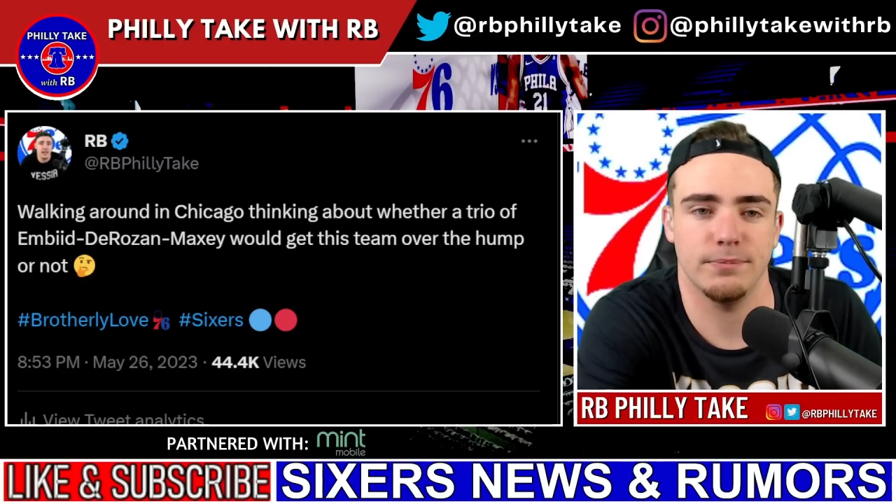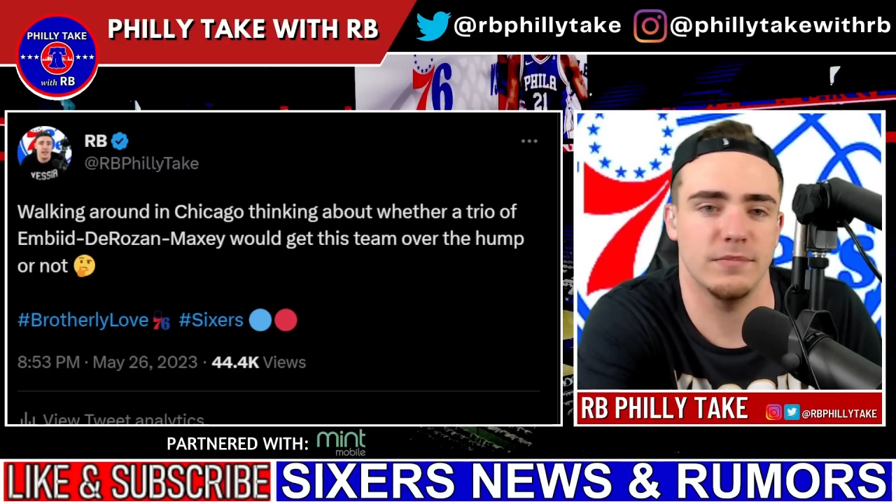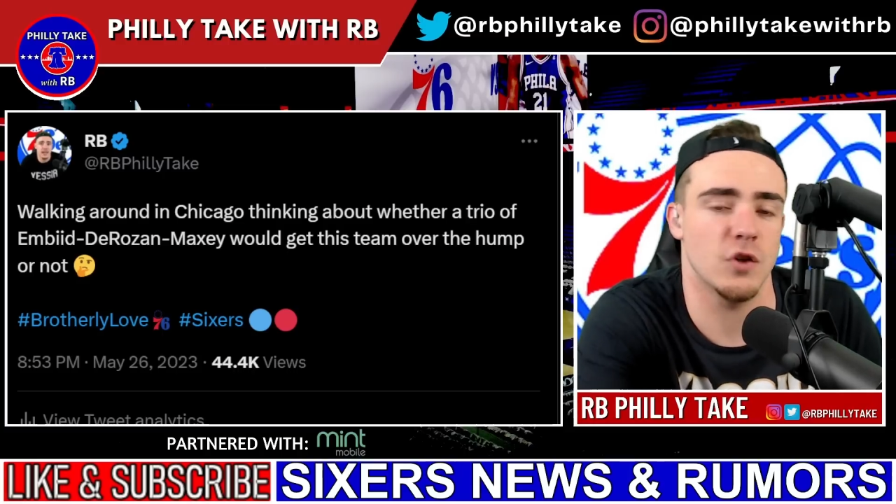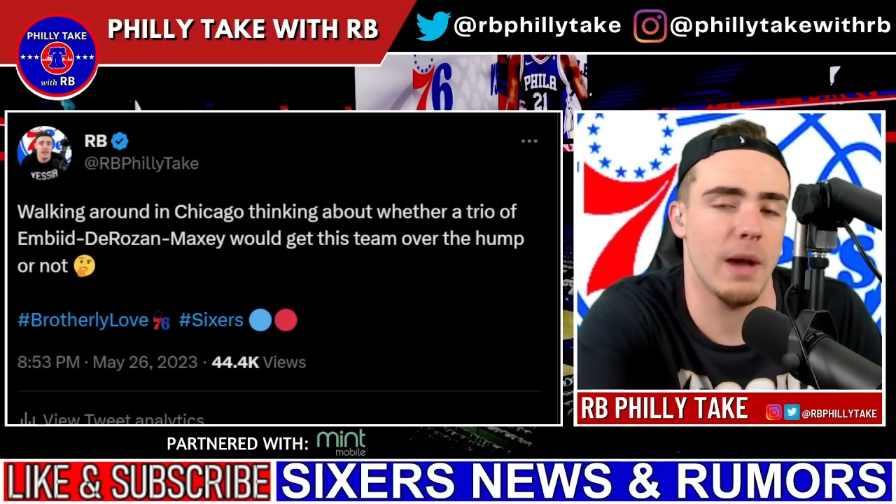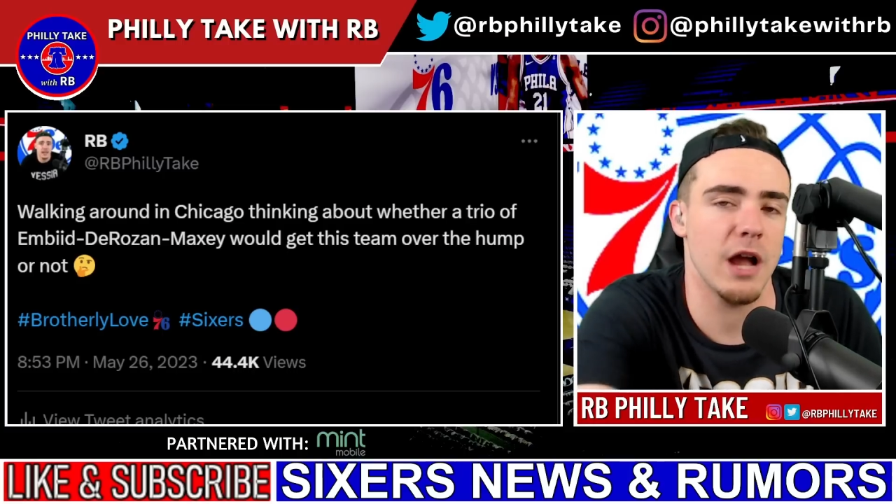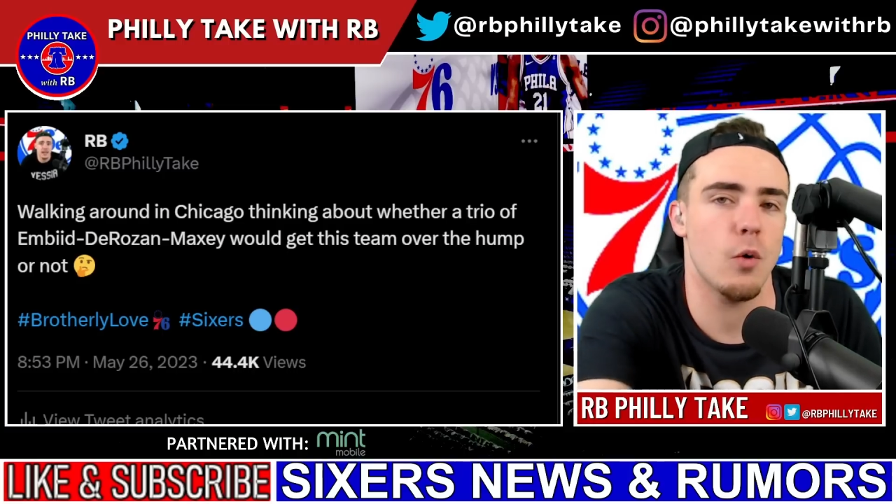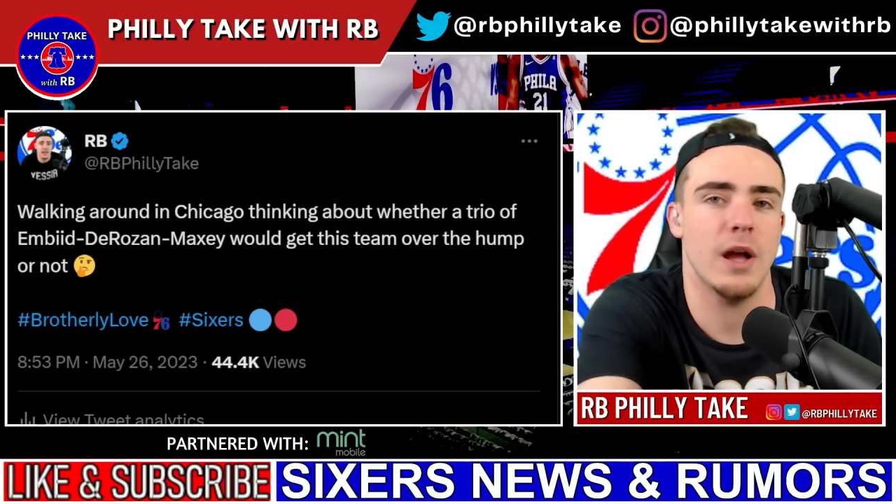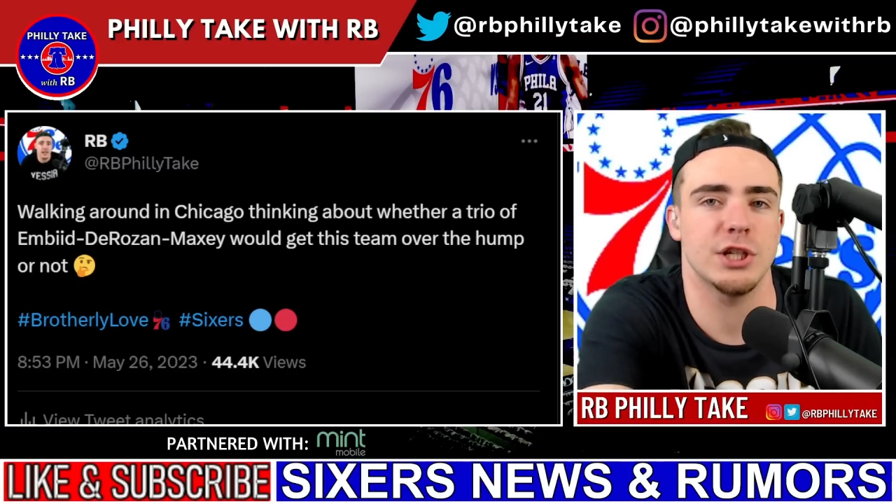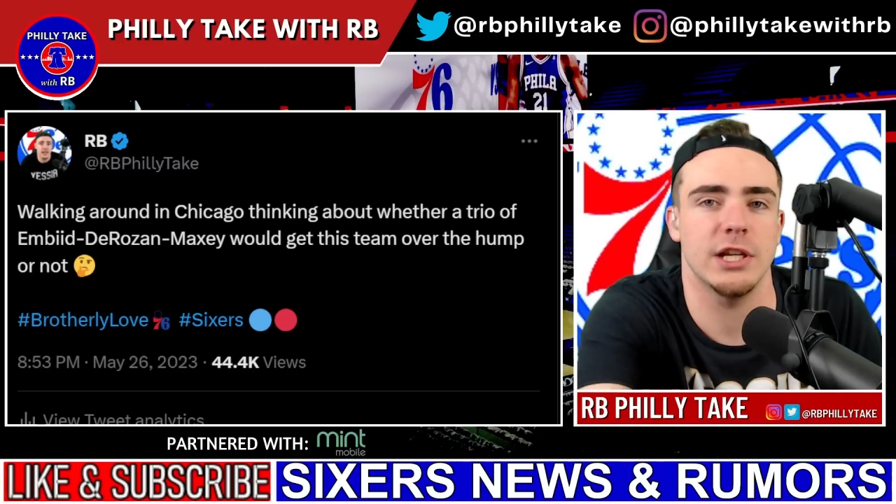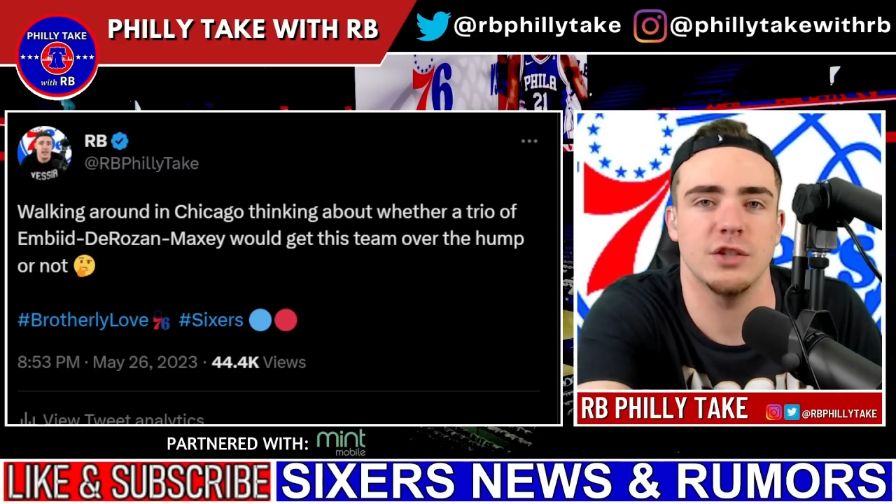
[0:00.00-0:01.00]
So my
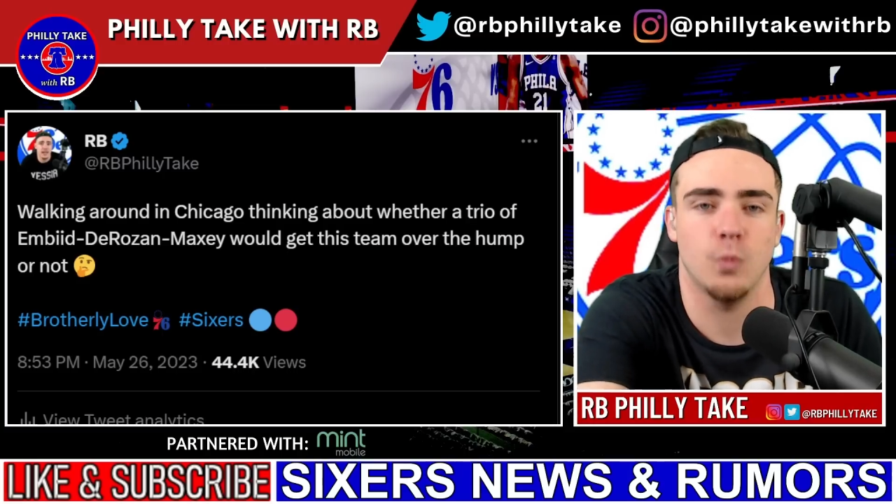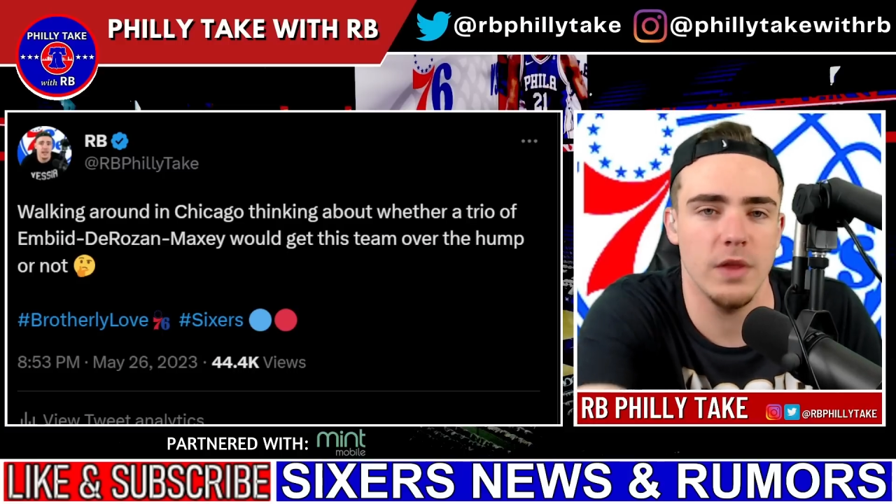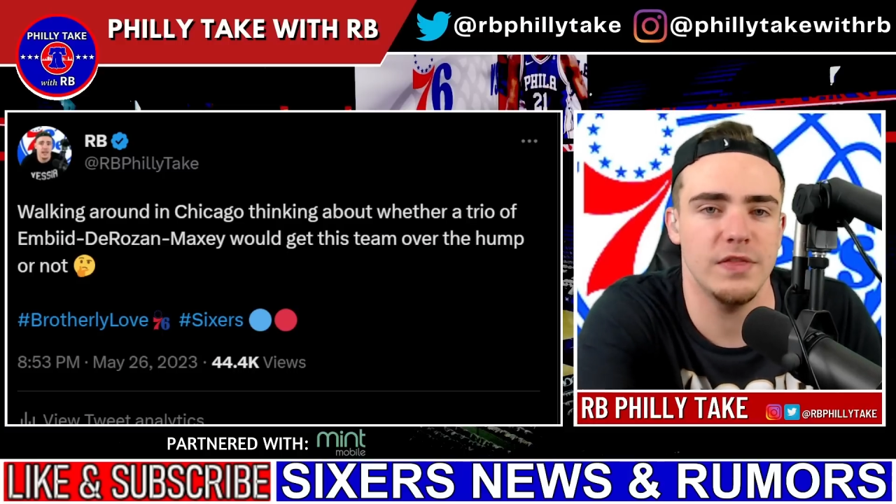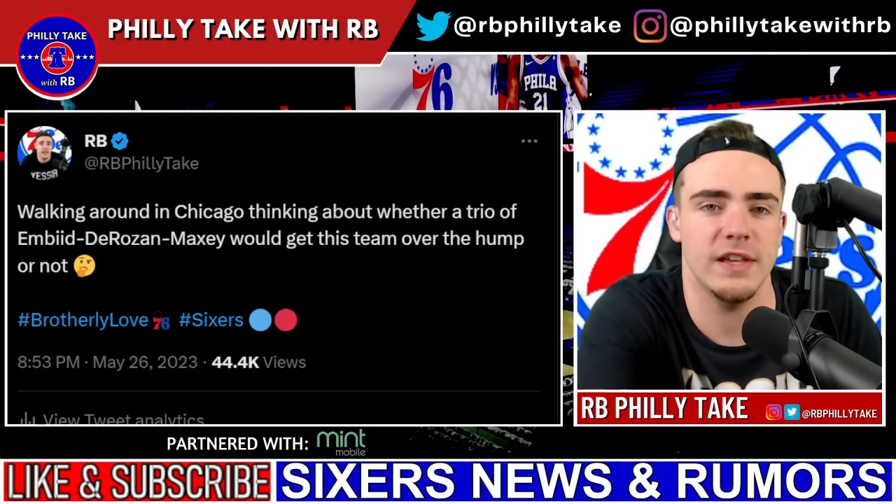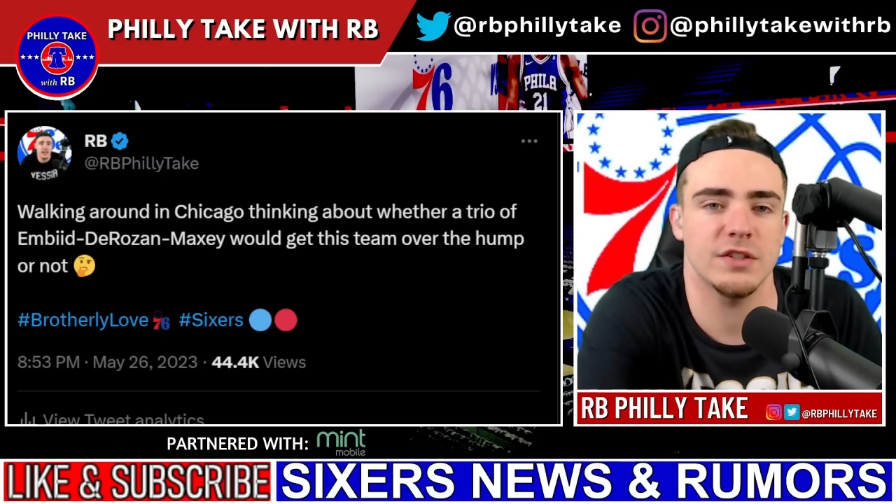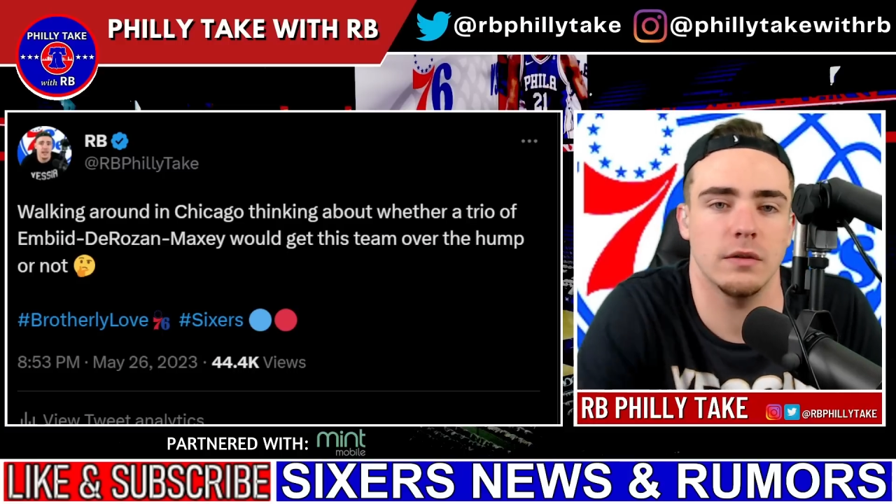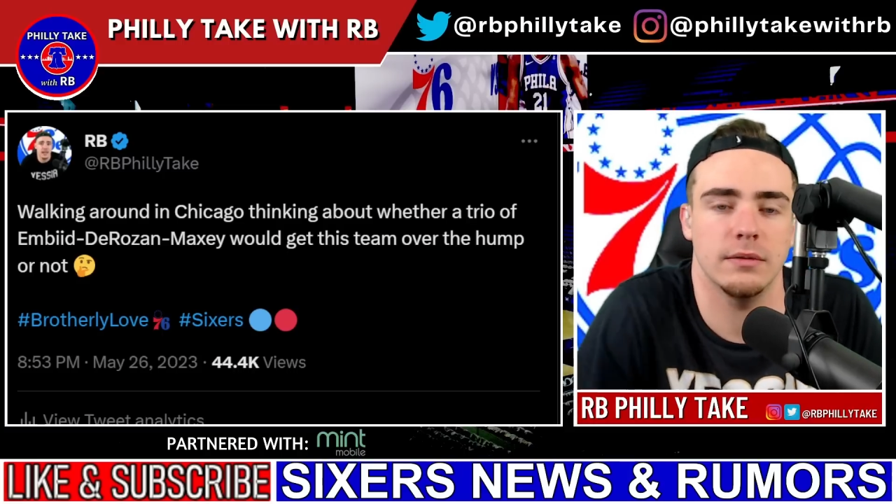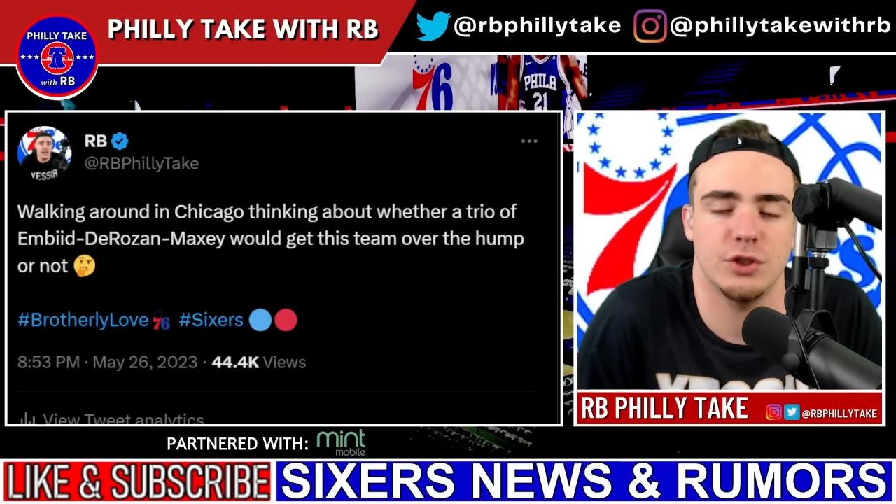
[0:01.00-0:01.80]
question is, would this